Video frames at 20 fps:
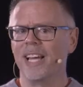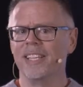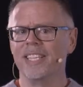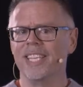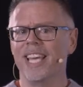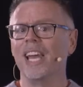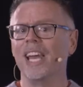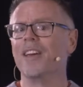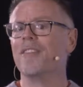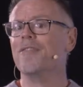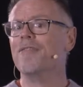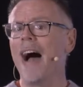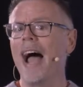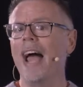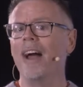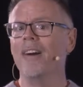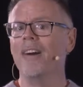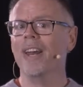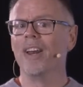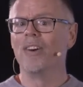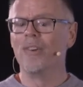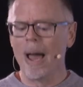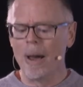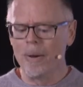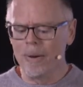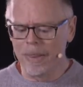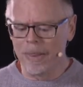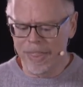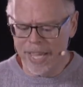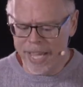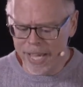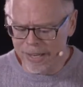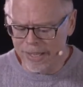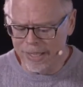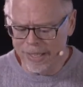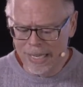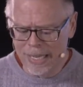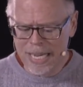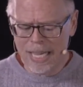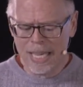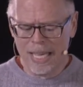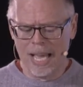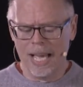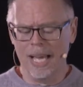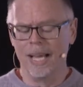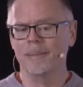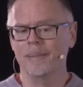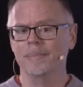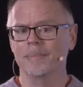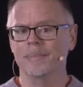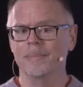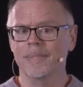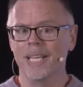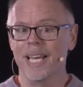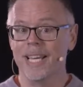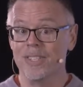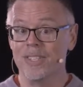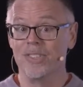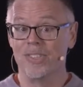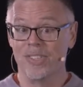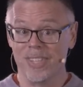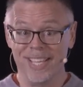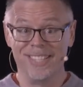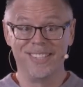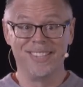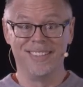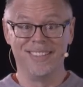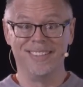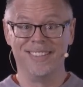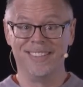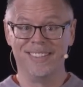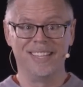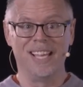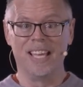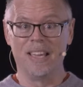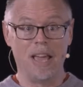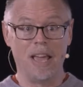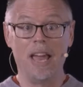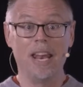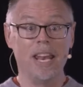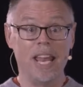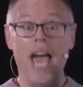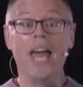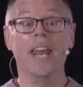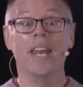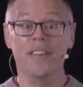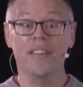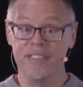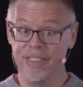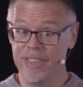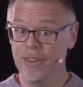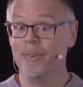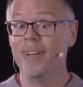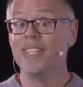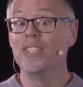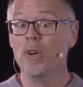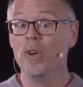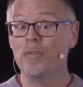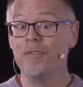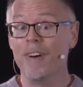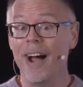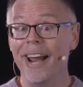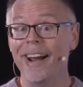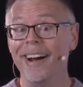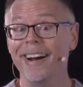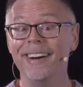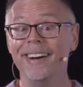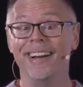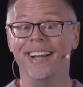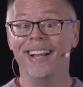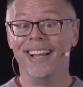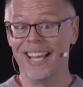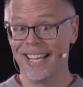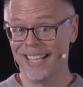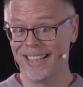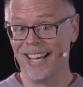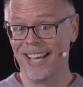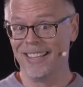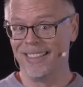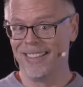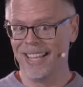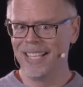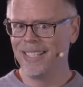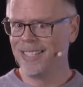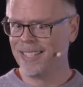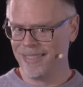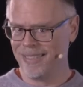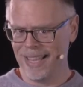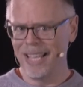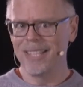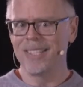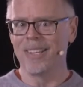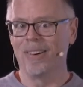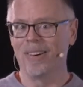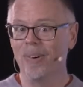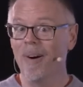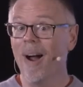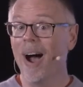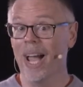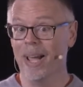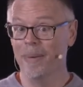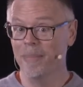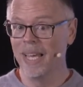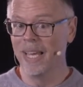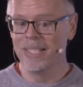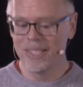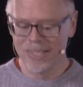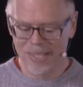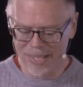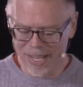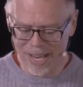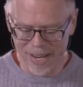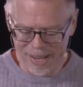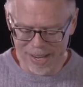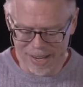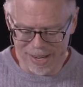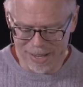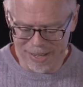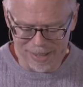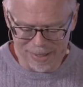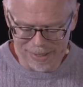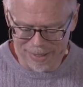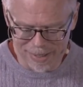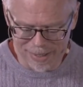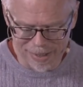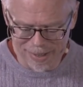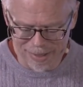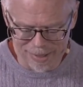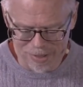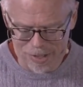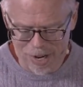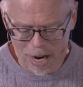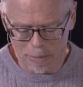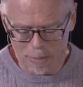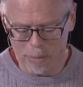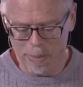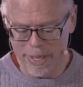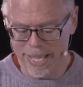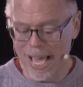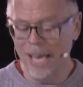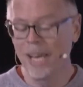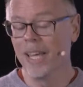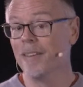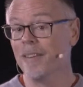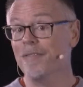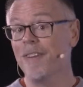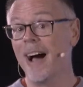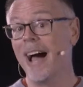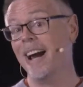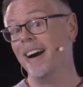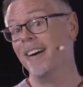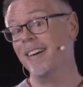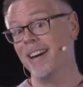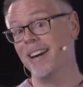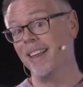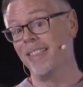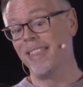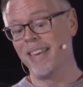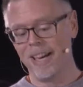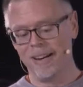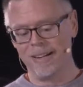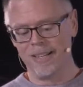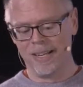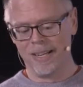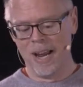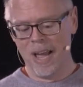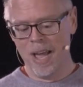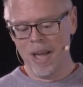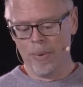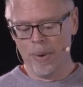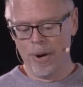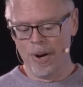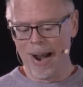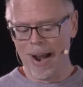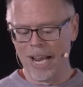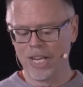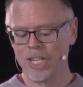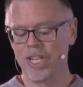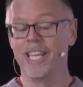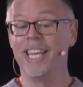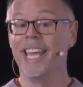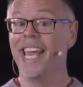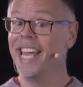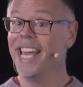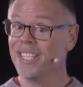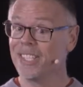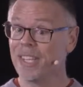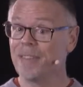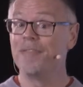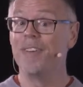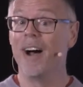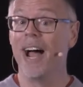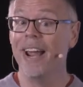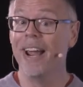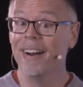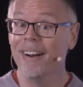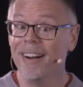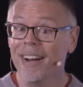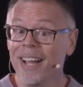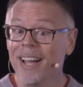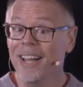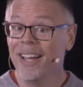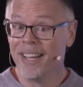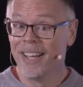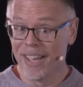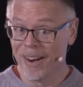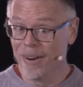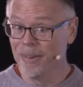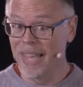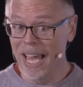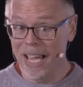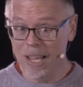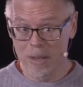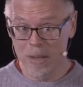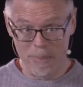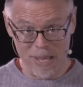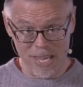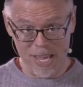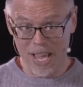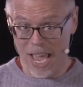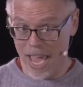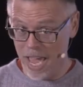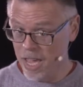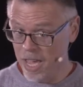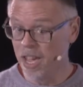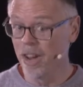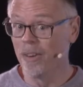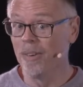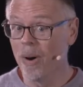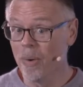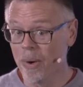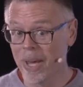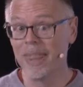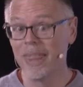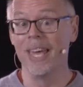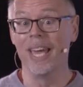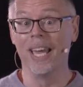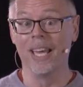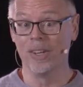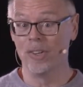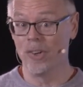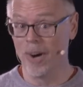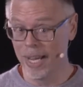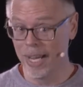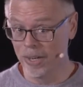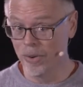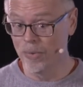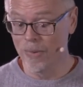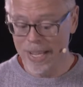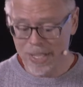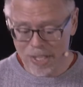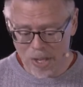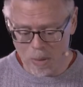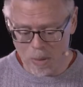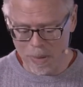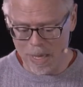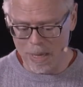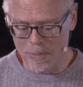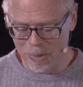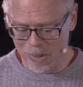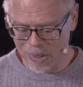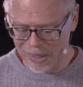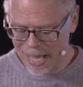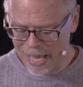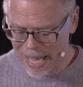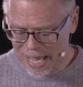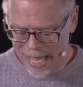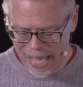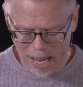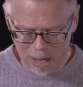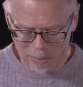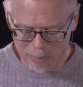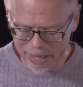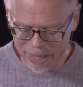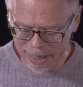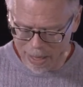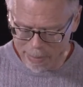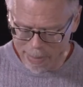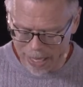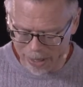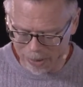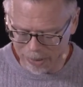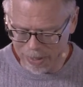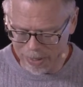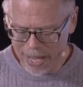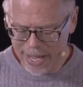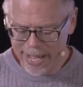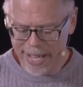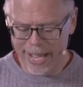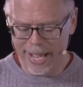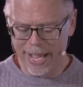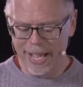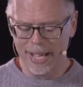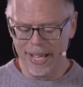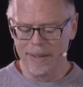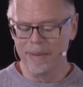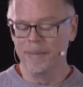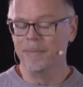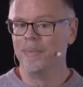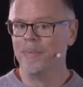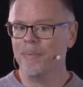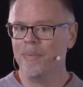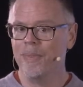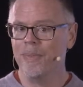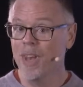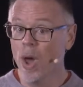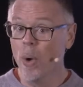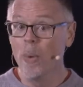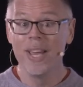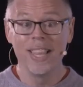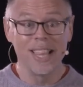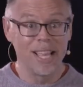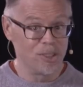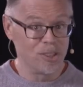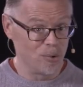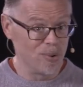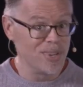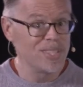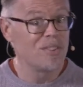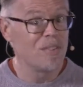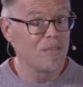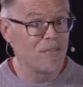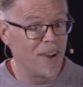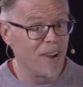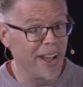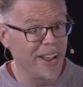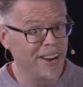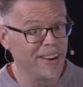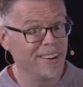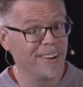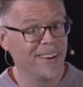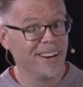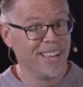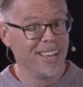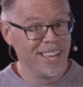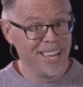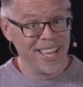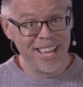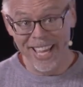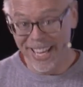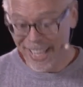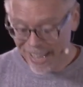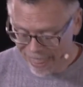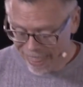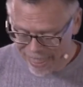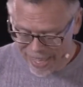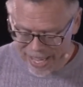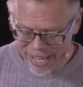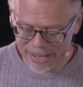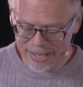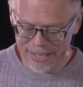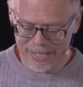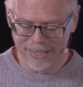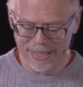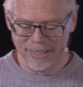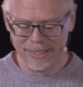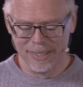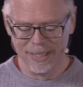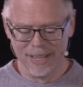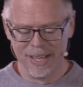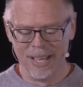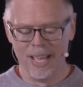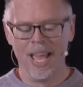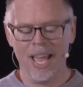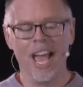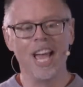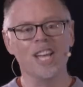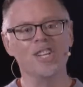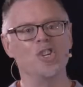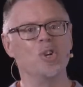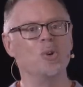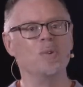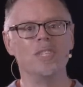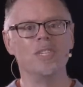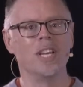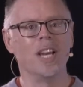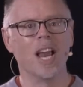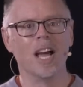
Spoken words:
yelling fire in a crowded theater and then there is no fire, like that's a crime. That's, you're in trouble. But yelling fire in a theater when there actually is a fire, you know, that could be a heroic thing, trying to rescue people, helping them out. Knowing that there is a fire in the theater and choosing